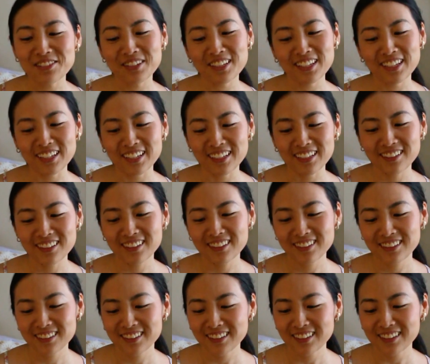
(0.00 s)
really good.
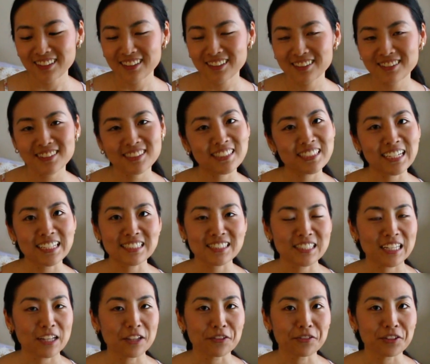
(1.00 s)
It's a nice
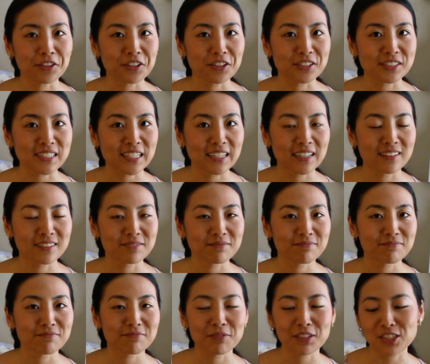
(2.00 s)
yellow floral scent
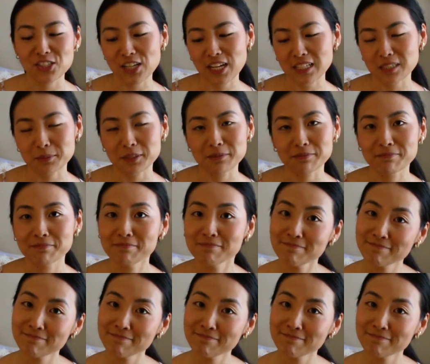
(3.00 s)
with jasmine.